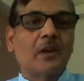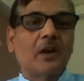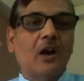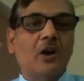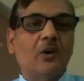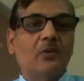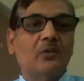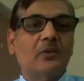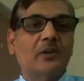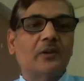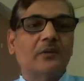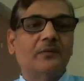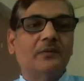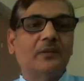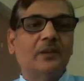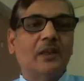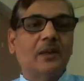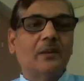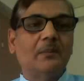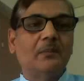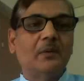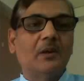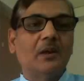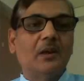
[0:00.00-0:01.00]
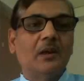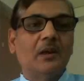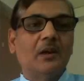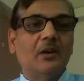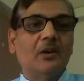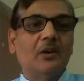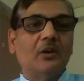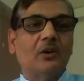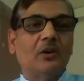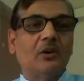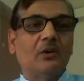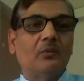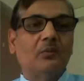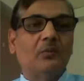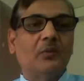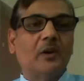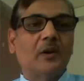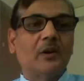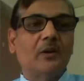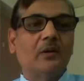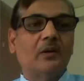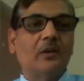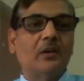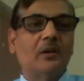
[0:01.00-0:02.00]
Out of them,
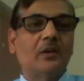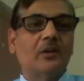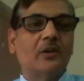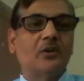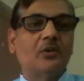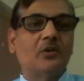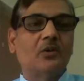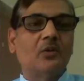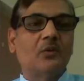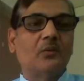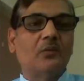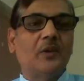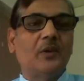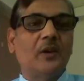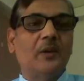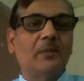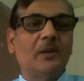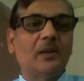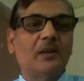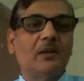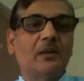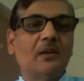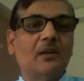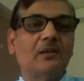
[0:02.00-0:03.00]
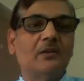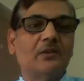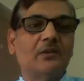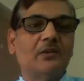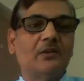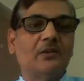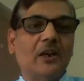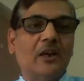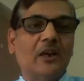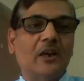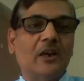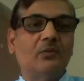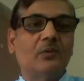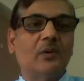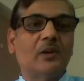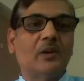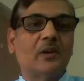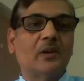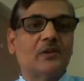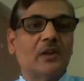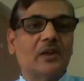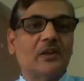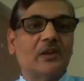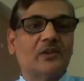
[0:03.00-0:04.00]
one you know, female child
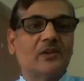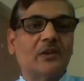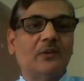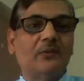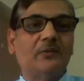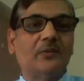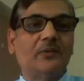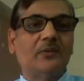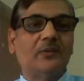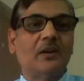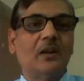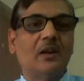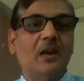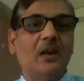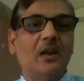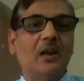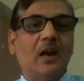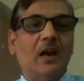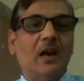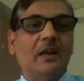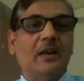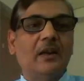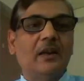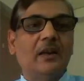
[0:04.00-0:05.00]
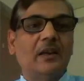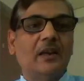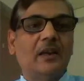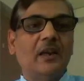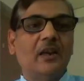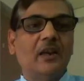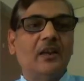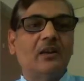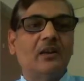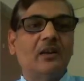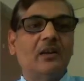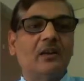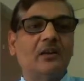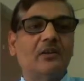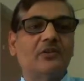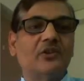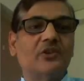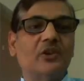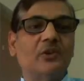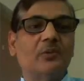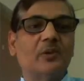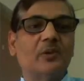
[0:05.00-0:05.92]
was a sufferer, and again she